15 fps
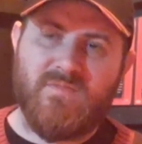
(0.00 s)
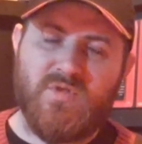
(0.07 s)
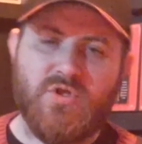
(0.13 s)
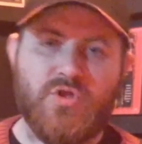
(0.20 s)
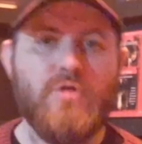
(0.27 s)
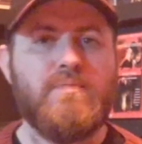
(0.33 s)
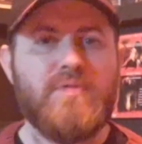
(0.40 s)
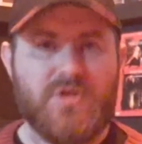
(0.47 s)

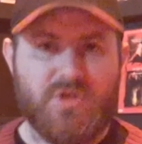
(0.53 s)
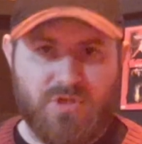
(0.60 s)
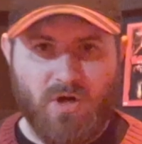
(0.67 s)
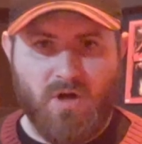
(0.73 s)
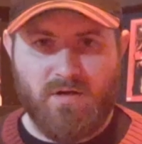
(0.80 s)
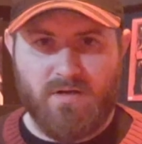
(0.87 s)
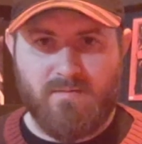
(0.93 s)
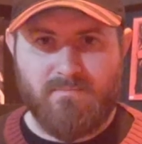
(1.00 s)

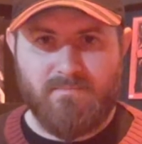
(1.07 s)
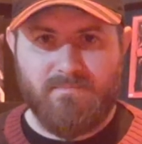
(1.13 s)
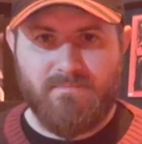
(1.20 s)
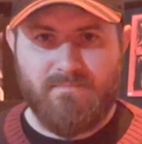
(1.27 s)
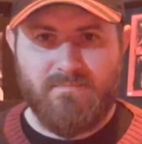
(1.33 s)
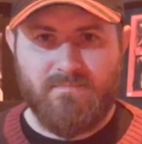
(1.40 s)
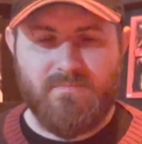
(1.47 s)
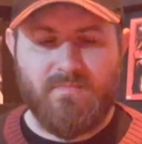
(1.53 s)
superstardom.
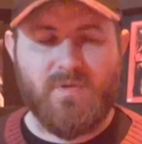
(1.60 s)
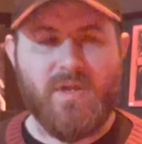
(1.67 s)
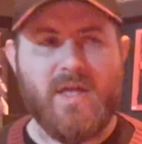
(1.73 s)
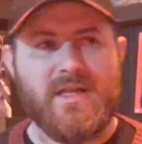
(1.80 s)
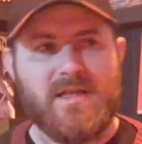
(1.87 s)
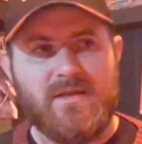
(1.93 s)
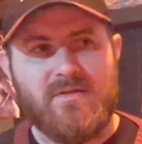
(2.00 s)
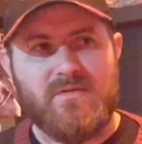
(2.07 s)

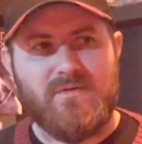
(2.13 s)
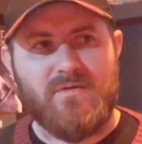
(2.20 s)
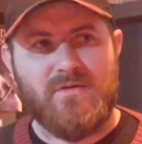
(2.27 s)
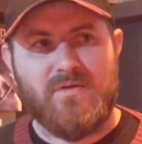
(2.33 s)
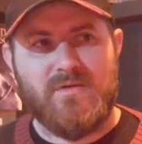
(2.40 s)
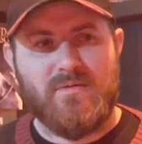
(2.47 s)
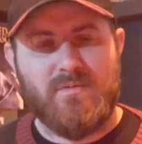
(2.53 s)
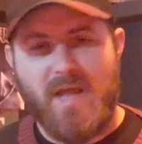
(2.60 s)
Like,
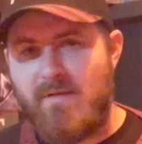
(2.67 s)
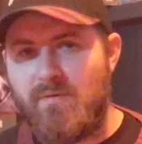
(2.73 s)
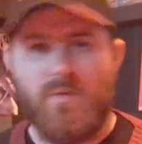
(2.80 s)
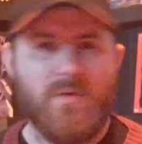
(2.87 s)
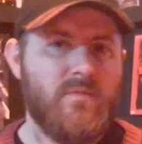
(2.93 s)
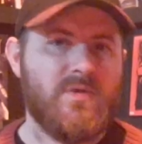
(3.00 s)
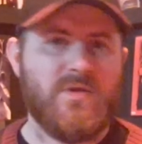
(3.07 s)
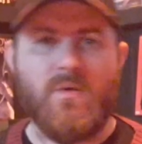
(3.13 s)

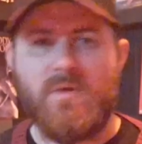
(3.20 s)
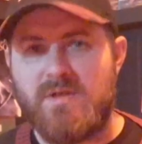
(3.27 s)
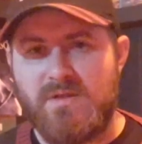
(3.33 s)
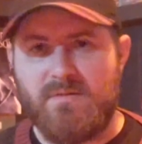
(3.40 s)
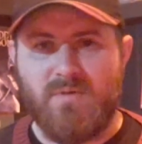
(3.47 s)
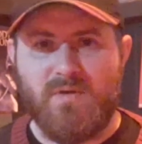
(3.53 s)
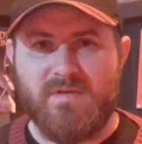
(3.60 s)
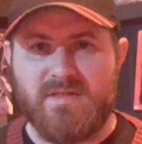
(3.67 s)
everyone was going to
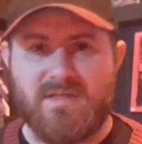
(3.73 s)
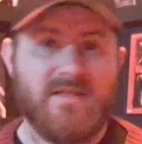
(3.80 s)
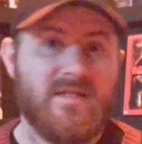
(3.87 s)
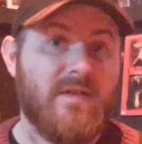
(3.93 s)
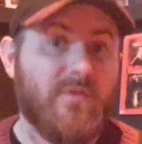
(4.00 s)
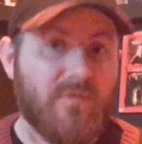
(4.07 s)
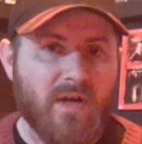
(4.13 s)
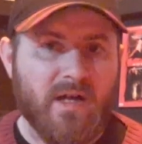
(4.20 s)
the movies to
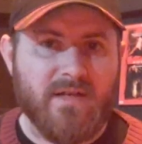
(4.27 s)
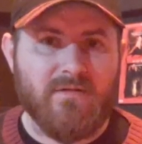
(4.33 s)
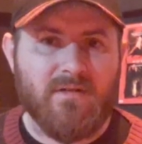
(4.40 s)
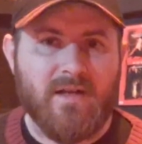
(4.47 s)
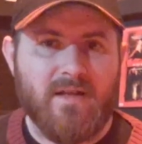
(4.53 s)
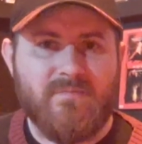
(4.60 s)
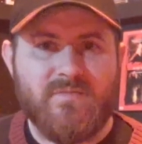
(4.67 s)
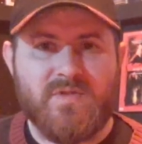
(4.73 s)
see Freddy,
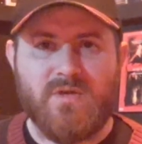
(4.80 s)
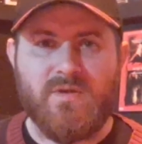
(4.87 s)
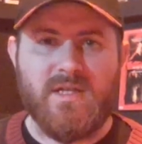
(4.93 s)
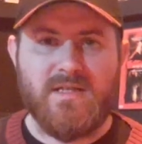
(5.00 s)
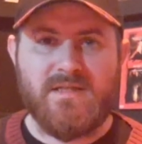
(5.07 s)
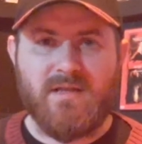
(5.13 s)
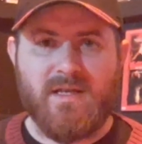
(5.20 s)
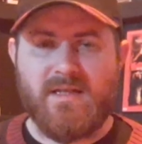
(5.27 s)
right? So
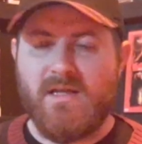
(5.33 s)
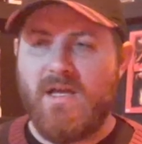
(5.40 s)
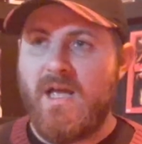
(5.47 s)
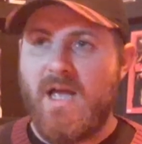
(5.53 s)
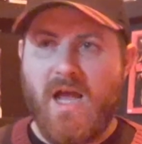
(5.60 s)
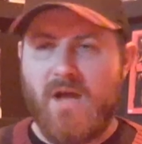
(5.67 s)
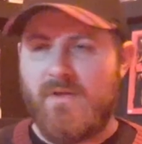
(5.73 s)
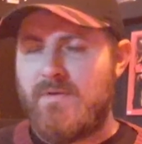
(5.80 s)
he's like,
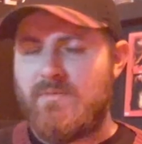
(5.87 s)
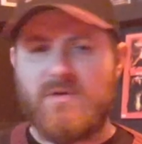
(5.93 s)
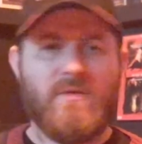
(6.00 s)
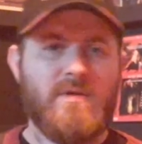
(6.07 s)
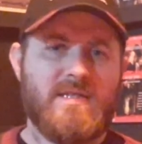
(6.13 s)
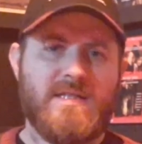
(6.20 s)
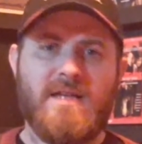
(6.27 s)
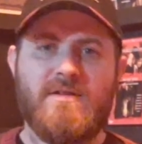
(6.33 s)
how they would
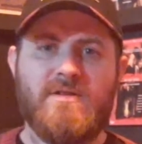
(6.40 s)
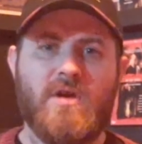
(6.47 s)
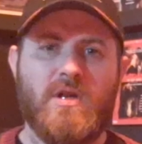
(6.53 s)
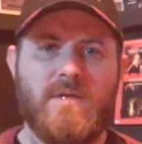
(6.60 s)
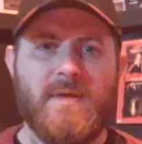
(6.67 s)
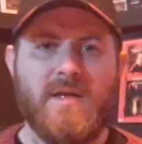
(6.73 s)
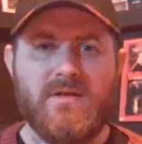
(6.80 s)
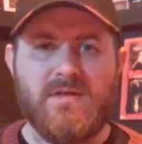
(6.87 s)
always say in
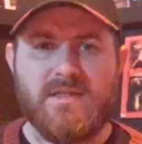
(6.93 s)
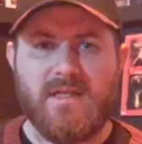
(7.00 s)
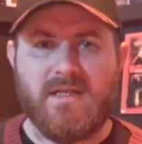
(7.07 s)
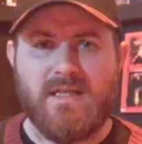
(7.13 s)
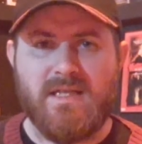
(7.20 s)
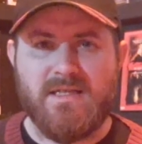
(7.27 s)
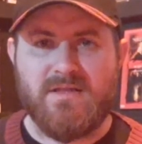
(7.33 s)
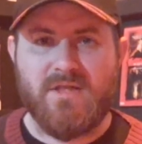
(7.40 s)
documentaries,
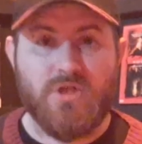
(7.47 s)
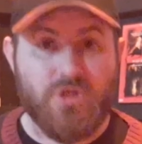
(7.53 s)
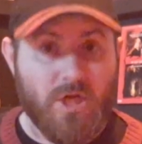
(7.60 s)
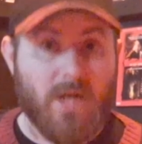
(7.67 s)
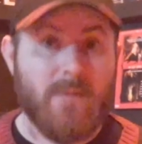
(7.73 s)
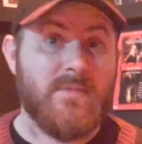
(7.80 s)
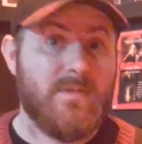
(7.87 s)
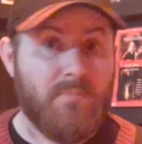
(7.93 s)
like, he's the
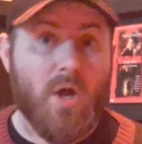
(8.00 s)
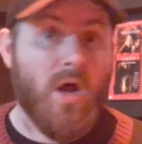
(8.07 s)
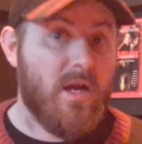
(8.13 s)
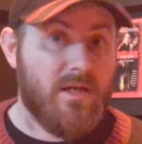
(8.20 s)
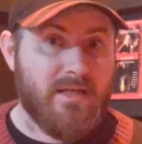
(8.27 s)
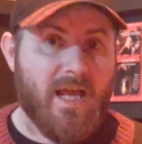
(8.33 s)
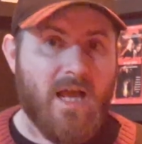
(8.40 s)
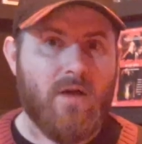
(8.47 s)
James
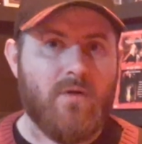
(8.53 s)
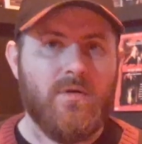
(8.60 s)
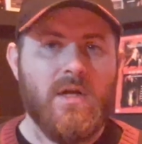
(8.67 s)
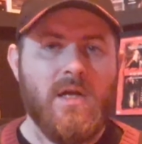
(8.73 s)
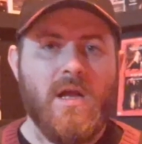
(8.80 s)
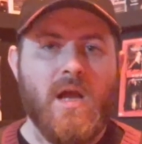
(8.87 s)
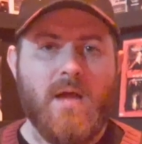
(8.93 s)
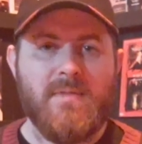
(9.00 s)
Bond now.
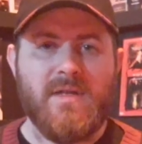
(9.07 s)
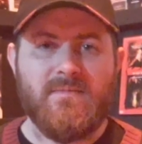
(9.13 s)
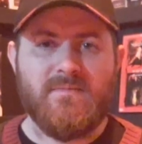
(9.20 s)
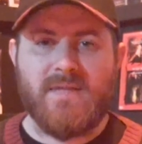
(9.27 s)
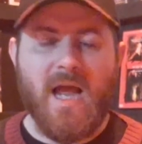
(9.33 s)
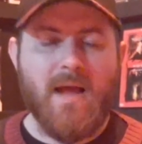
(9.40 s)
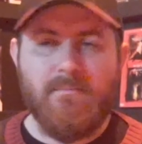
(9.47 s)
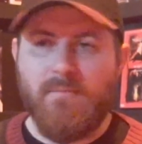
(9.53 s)
I
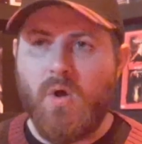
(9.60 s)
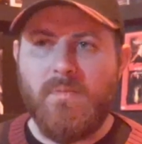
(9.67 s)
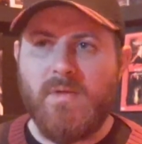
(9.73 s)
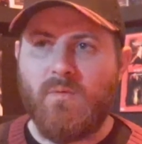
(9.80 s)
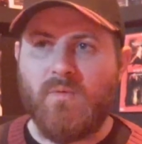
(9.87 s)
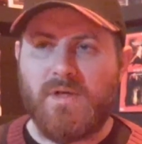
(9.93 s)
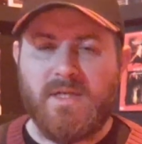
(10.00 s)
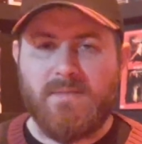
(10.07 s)
mean, that
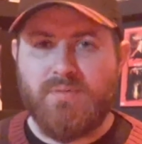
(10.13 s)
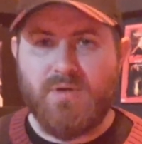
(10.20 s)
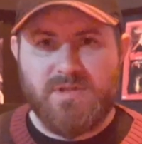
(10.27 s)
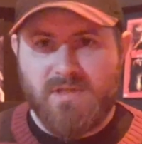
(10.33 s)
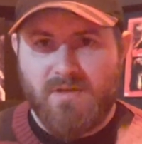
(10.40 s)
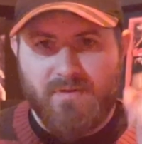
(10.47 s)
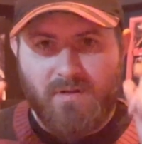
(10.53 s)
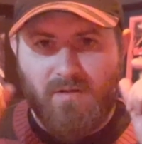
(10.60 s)
moment where he
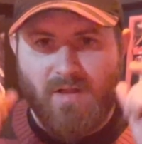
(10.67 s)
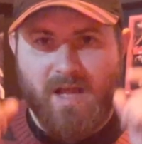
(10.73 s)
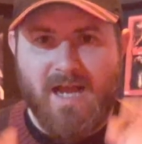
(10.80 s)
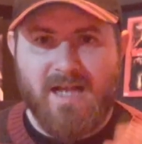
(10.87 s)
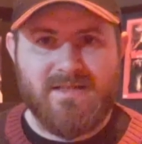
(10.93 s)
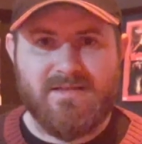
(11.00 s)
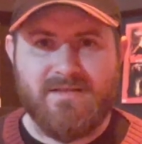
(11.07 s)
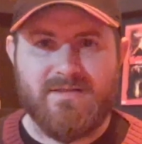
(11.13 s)
puts on the
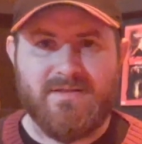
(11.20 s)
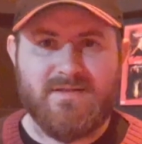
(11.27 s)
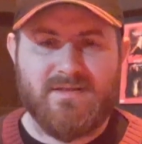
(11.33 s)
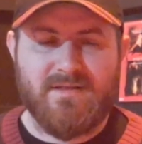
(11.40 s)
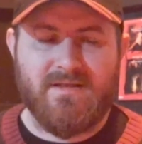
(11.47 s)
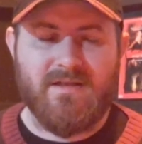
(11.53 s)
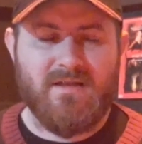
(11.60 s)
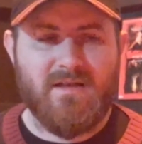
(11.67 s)

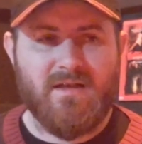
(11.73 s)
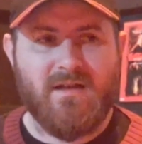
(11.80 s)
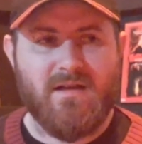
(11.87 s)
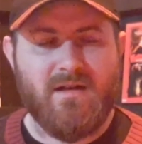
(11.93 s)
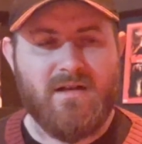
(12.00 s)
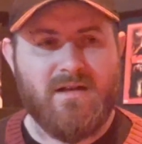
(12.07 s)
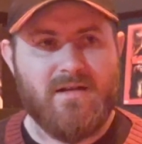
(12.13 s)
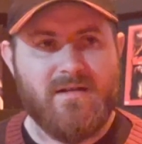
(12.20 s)
glasses
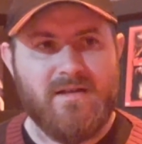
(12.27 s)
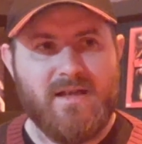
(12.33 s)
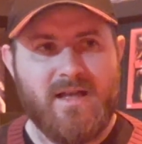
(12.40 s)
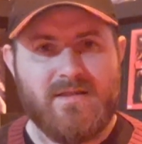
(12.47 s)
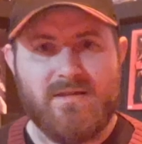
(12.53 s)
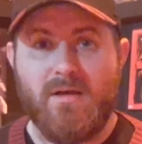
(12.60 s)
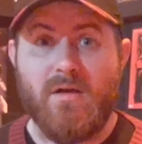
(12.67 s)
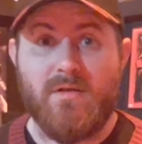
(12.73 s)
on
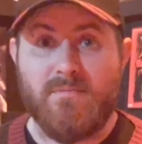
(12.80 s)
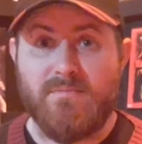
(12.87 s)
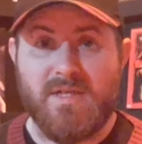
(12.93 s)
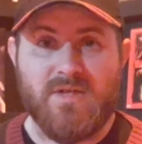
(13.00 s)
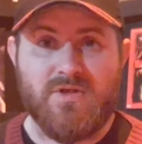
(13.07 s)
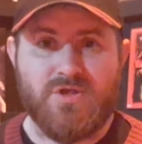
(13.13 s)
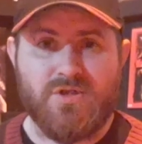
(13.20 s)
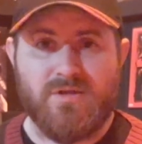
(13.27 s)
the
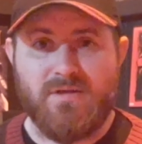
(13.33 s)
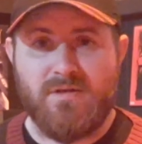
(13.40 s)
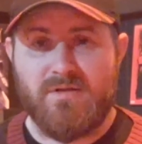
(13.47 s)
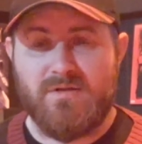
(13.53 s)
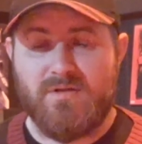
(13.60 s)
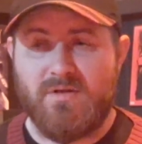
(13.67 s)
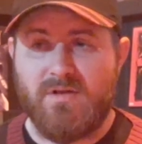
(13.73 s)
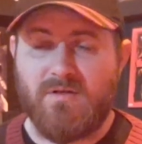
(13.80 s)
beach
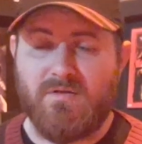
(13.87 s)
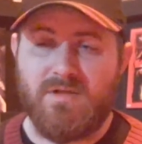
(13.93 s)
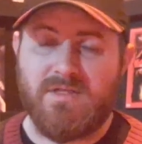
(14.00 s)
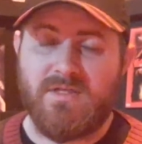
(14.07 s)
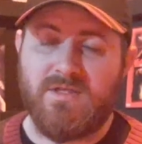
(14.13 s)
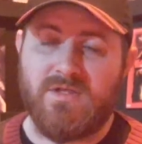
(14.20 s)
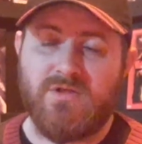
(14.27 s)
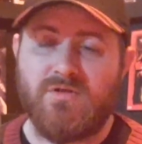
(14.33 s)
during
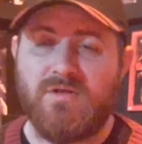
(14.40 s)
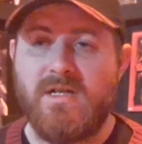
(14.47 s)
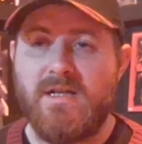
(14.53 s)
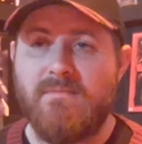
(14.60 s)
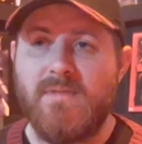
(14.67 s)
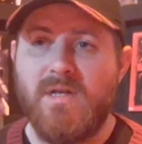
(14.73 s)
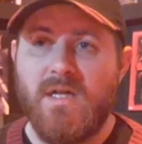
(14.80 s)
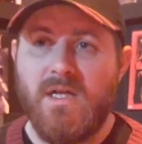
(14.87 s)
Kristen's
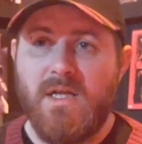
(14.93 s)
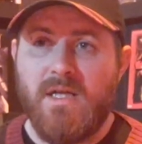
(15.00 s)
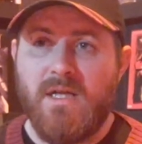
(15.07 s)
dream